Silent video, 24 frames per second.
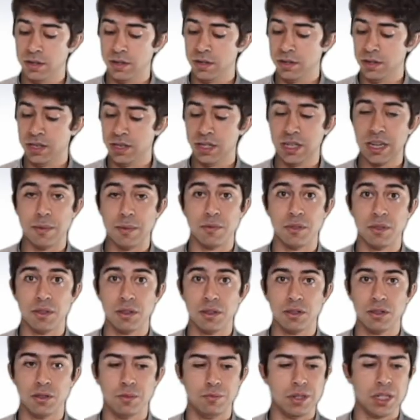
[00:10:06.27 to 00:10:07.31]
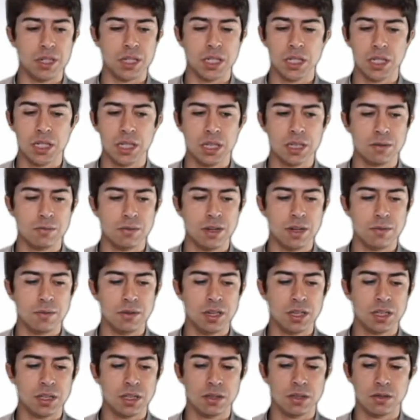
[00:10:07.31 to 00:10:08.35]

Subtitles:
the depth to be 6 millimeters,